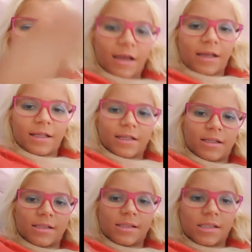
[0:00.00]
Hi
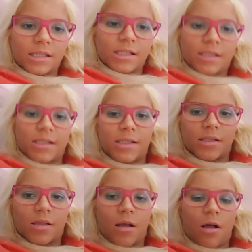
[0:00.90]
guys,
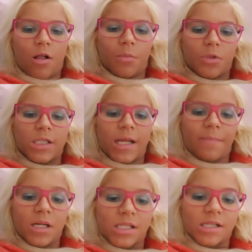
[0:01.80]
it's almost 10
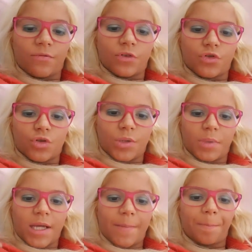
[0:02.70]
minutes after 3
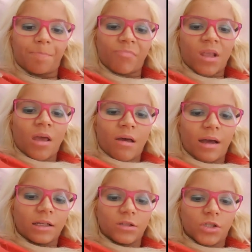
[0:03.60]
p.m.
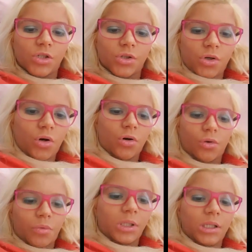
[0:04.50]
I got to just
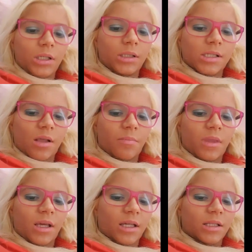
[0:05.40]
hurry eat
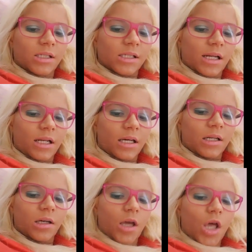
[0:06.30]
something and things like
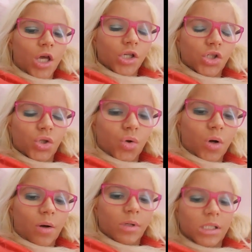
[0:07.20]
that.
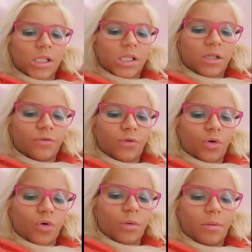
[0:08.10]
So I was thinking
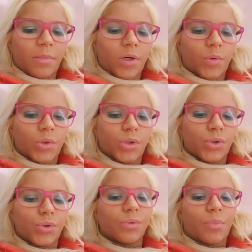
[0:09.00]
for go with my daughter
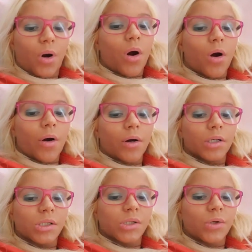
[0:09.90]
to the park,
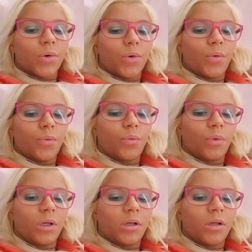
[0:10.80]
so
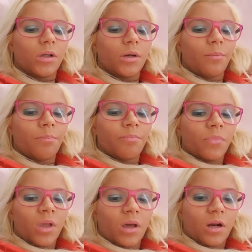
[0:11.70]
we
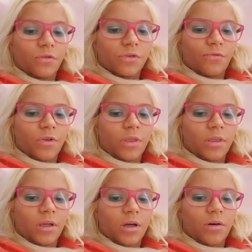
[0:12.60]
can have some
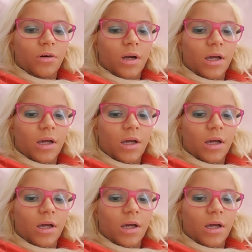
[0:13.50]
fun there.